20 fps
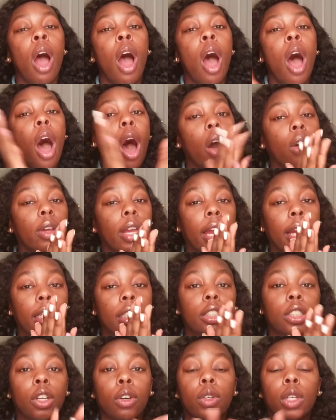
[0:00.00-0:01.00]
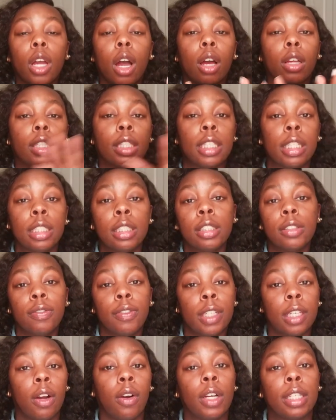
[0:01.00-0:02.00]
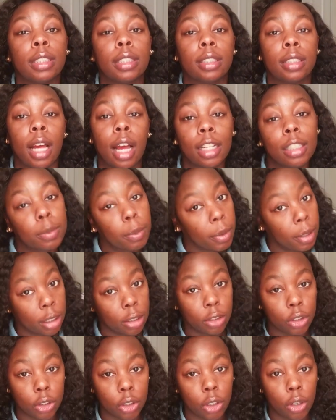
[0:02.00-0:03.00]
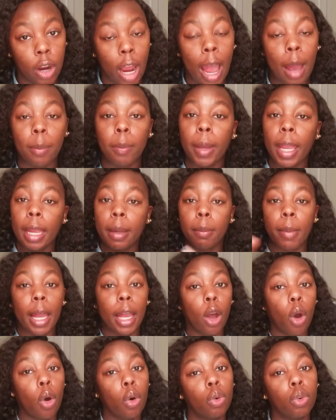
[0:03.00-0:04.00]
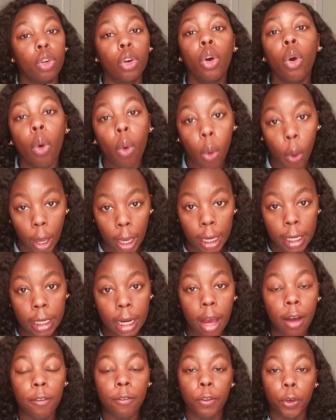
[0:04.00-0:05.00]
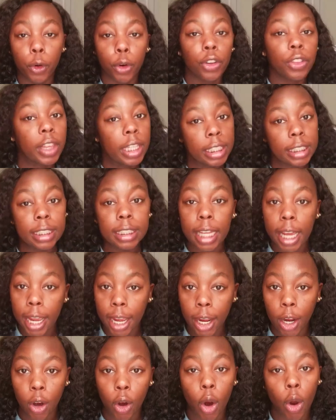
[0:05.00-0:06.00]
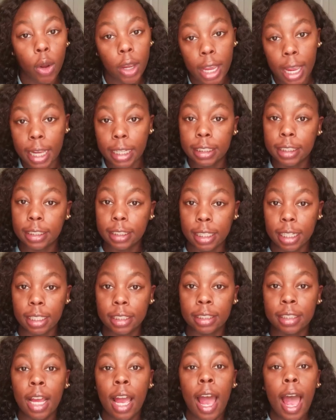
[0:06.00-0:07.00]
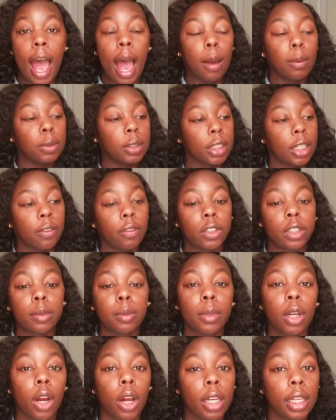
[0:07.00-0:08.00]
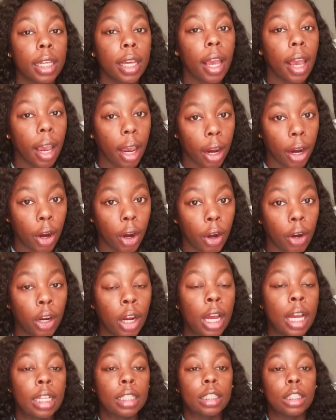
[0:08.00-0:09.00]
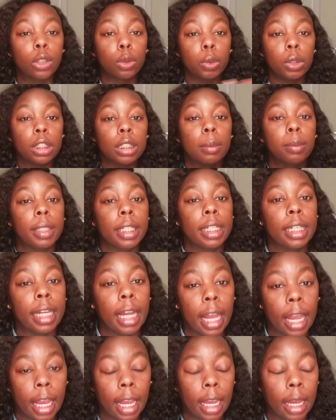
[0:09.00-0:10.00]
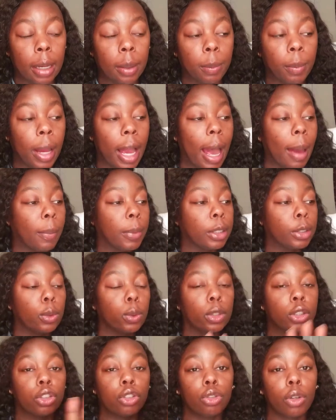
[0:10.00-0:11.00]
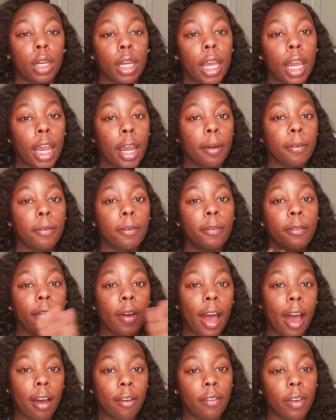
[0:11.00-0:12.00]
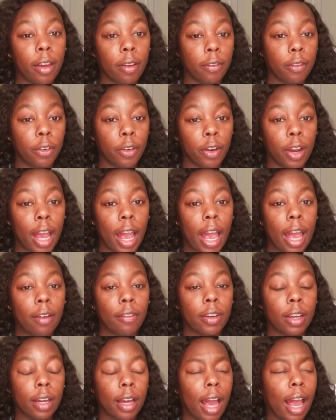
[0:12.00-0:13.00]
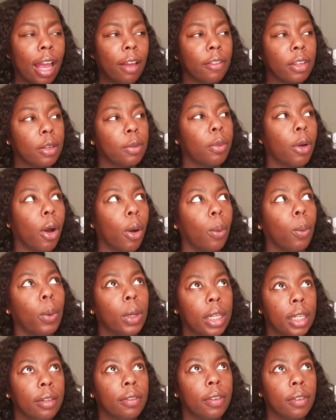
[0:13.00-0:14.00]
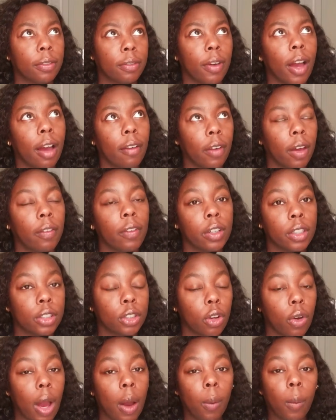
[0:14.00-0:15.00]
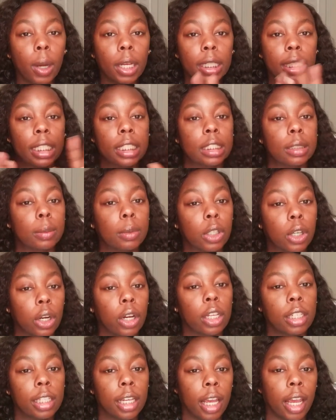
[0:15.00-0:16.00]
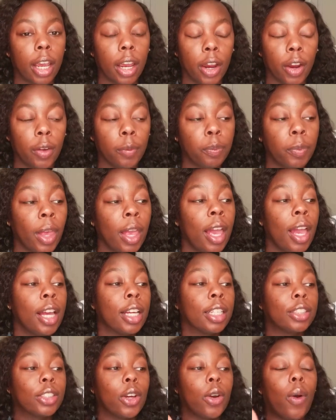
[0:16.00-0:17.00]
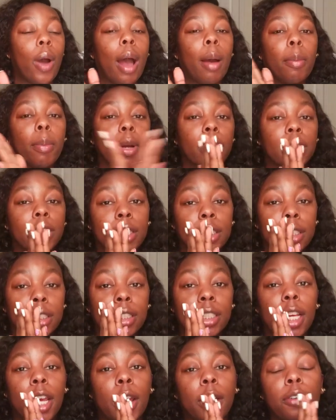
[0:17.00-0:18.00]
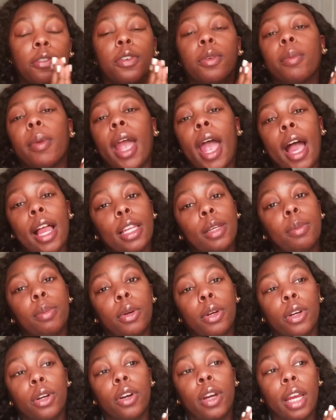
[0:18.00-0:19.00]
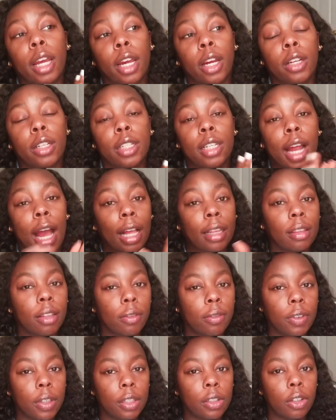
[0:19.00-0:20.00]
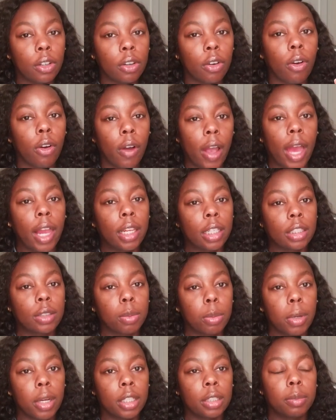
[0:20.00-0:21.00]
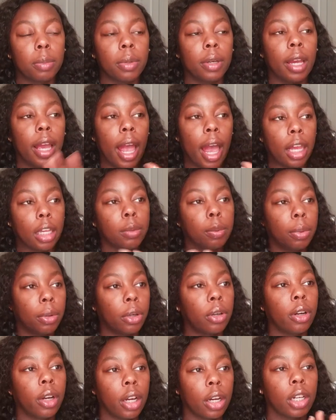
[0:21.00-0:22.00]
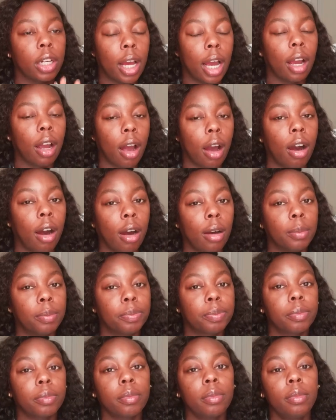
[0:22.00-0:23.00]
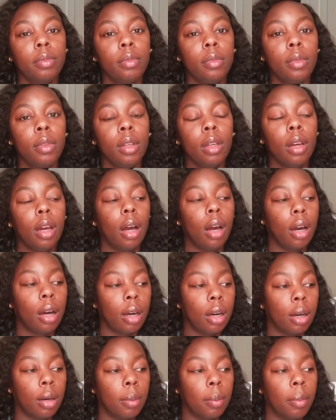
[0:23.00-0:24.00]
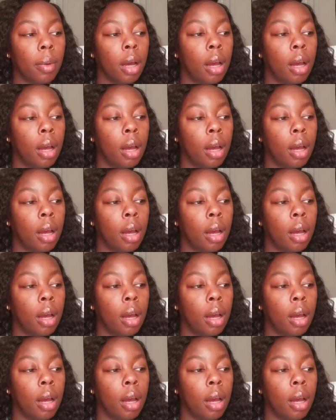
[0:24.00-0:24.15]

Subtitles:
Okay, so y'all, this video is not sponsored. I pay my own coin for this hair, okay, sis? I was looking for some curly hair to switch up the game. I've been doing straight hair for five ever. I haven't even bought weave in five ever, so I wanted to get some curly hair. So I purchased this hair from Alipearl Hair, not the vendor on AliExpress, but alipearlhair.com.